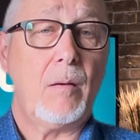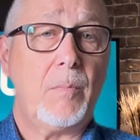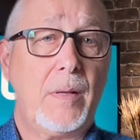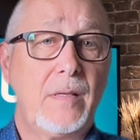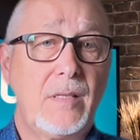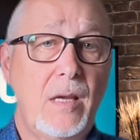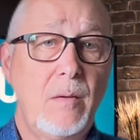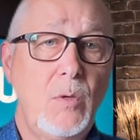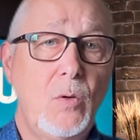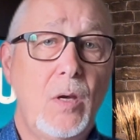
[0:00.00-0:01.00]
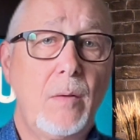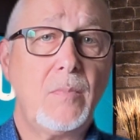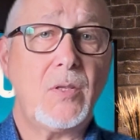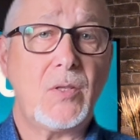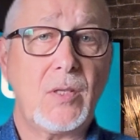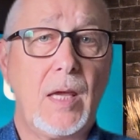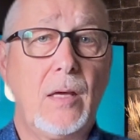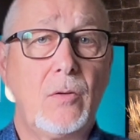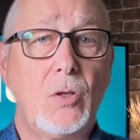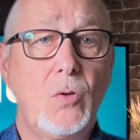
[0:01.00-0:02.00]
By the time you come to
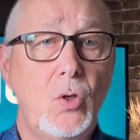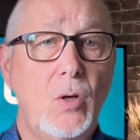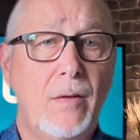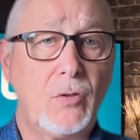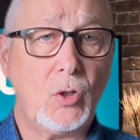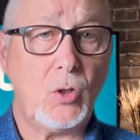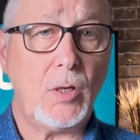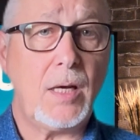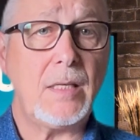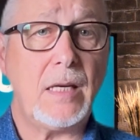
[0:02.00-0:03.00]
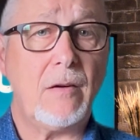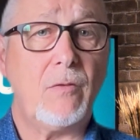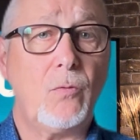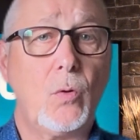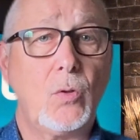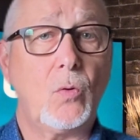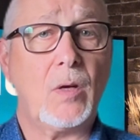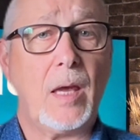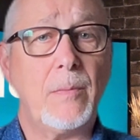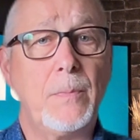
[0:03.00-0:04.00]
scale, you should have a good idea of what your
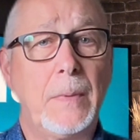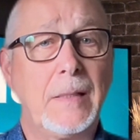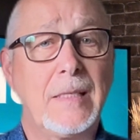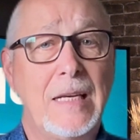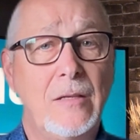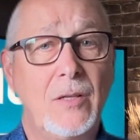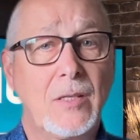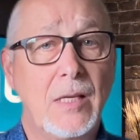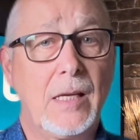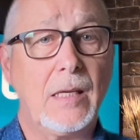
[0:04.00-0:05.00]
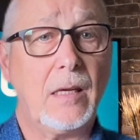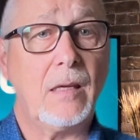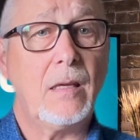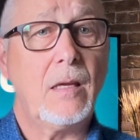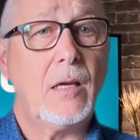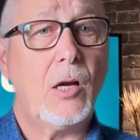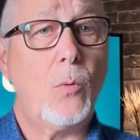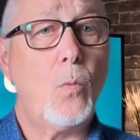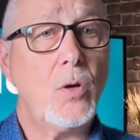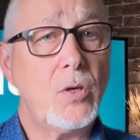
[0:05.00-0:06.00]
capability looks like
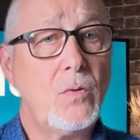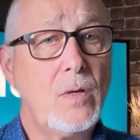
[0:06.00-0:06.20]
and what you